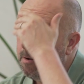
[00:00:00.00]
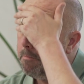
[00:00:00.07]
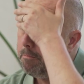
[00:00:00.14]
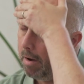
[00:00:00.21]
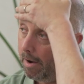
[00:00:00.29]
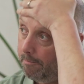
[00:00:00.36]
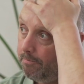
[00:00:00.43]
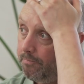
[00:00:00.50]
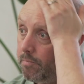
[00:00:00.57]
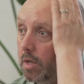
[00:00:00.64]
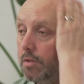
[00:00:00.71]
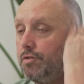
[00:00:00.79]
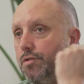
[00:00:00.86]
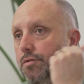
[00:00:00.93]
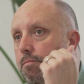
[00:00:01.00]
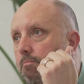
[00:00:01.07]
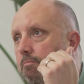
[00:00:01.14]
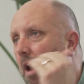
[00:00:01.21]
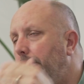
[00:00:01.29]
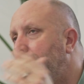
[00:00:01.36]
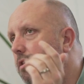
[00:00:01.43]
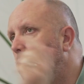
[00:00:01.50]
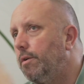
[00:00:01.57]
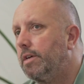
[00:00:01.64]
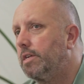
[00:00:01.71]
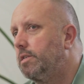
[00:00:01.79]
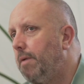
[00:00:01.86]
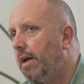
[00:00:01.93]
But maybe don't
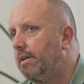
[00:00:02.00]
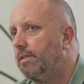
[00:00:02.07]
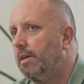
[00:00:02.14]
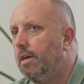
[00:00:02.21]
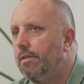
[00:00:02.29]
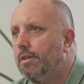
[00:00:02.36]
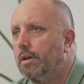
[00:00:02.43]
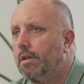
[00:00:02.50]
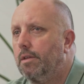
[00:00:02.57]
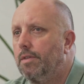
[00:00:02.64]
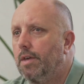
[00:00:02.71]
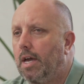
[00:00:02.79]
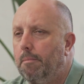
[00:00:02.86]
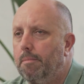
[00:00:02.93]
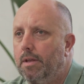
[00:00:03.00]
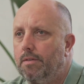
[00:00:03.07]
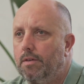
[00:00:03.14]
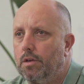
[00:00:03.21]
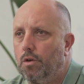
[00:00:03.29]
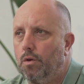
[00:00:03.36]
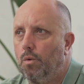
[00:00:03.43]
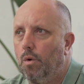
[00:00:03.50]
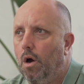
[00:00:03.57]
expect the company that you